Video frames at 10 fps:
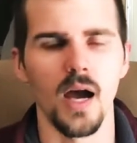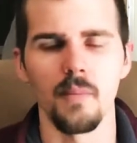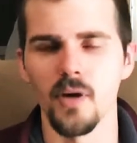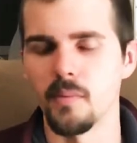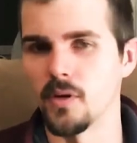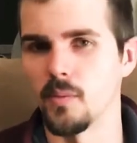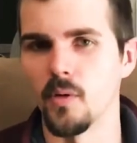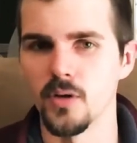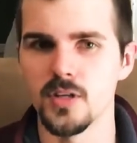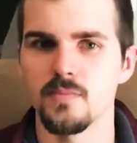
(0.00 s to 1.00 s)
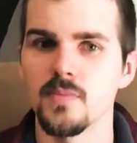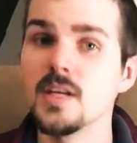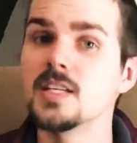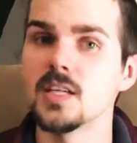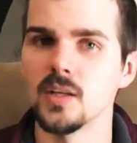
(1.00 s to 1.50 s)
You're able to more
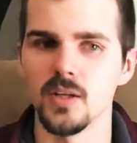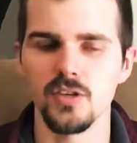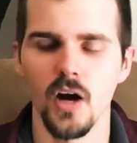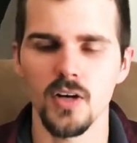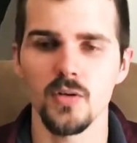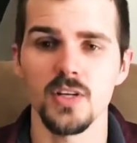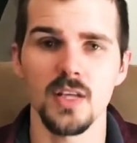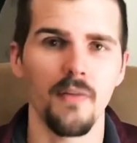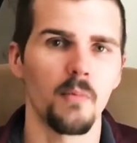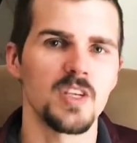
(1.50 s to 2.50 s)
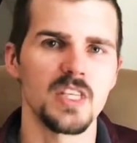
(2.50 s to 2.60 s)
easily talk to us. Not that we